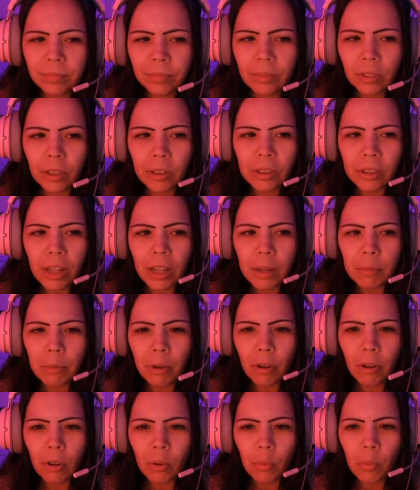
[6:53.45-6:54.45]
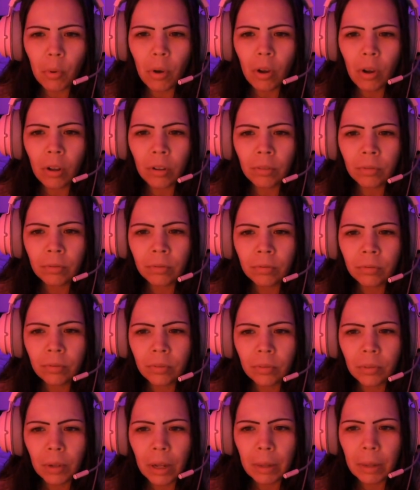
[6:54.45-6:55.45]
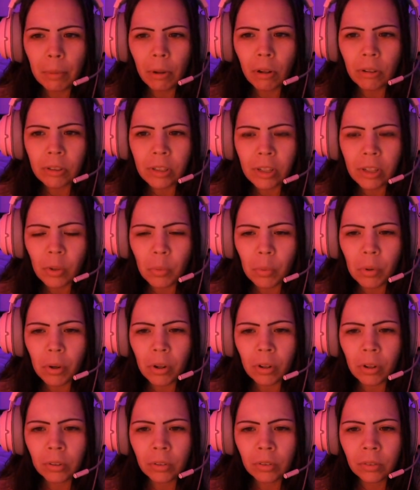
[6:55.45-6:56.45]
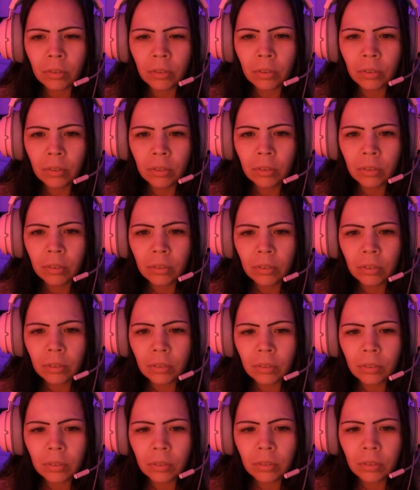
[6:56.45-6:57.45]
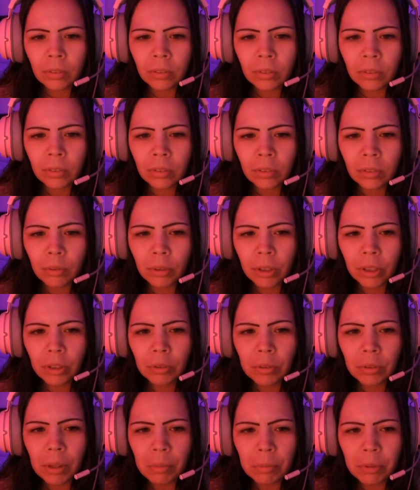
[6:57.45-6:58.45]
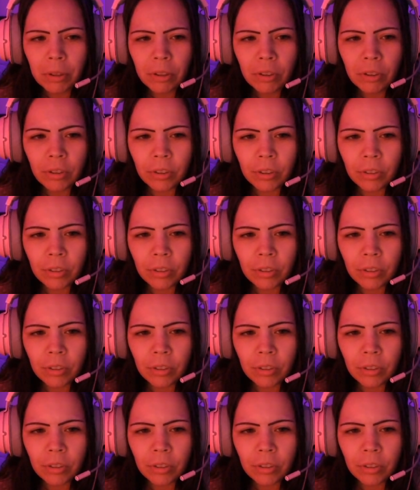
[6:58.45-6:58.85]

There's an eyeball on the wall. Eyeballs on the wall. I know. You know that picture?